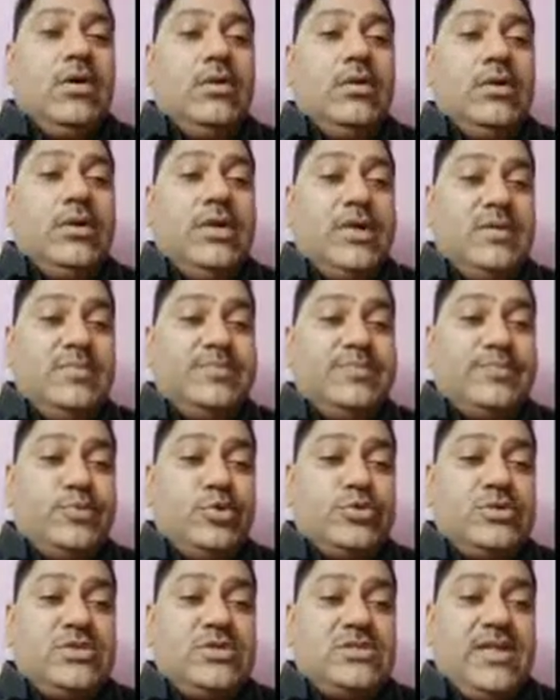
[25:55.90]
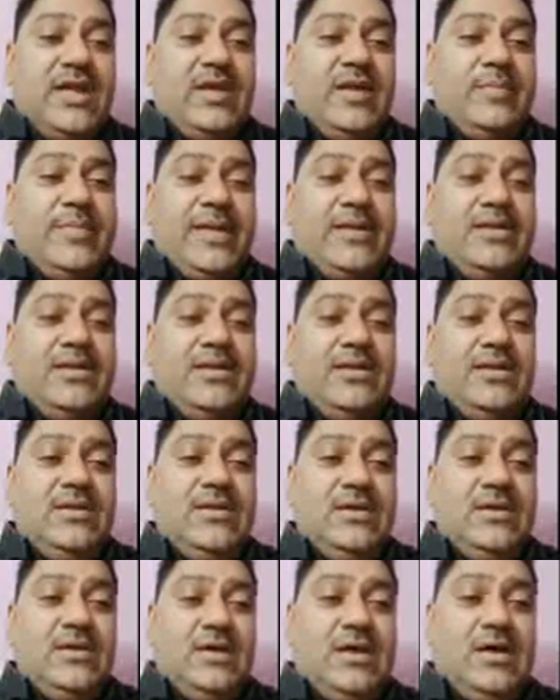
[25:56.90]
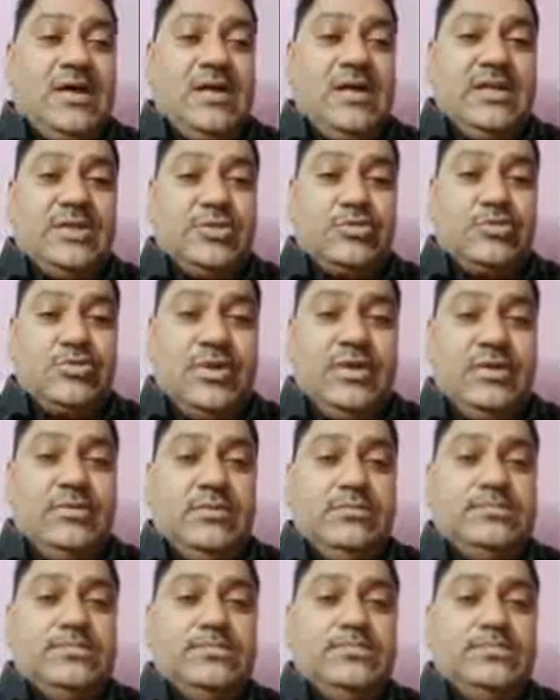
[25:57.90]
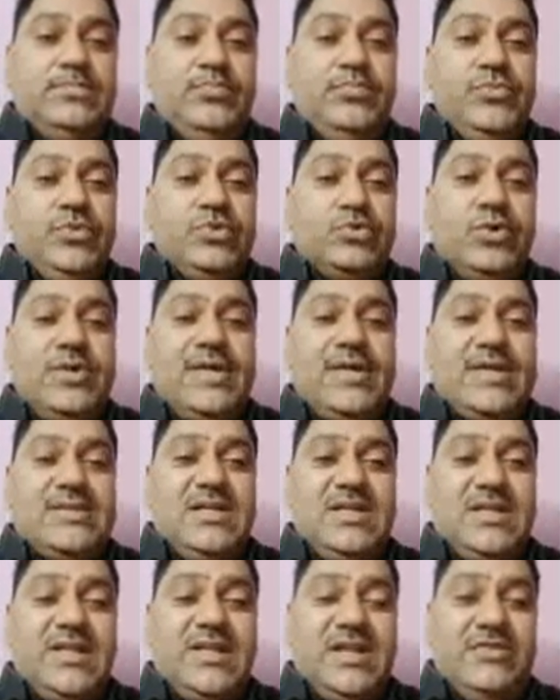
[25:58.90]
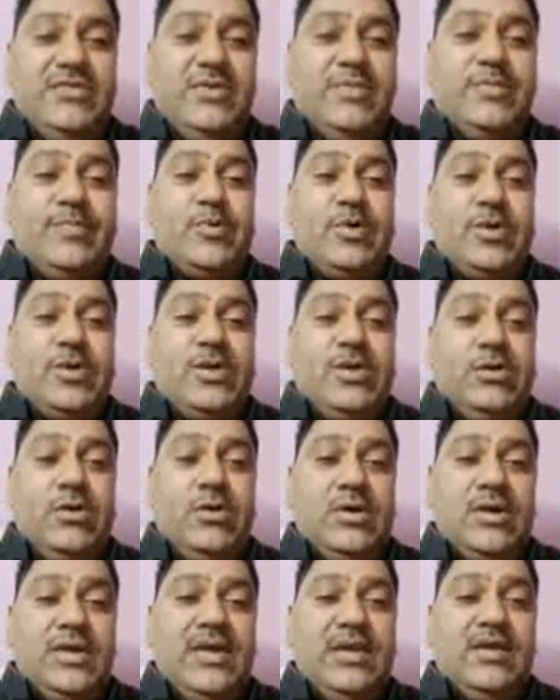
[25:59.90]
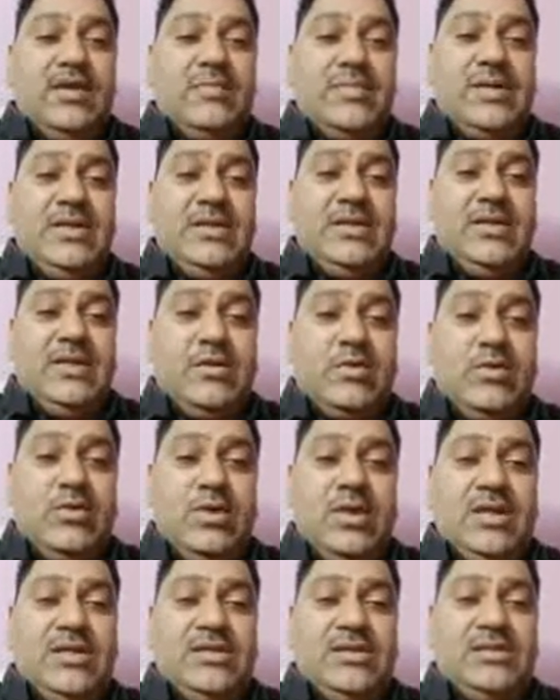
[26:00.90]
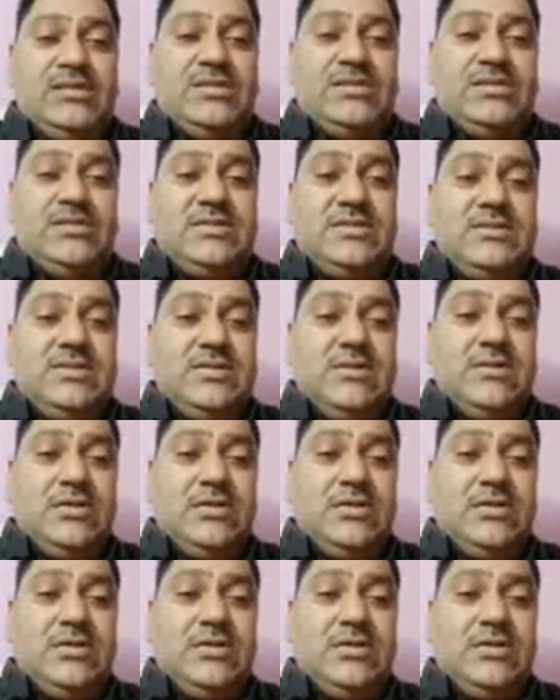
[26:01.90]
decomposes like bacteria are destroyed. So it doesn't have important organic material called as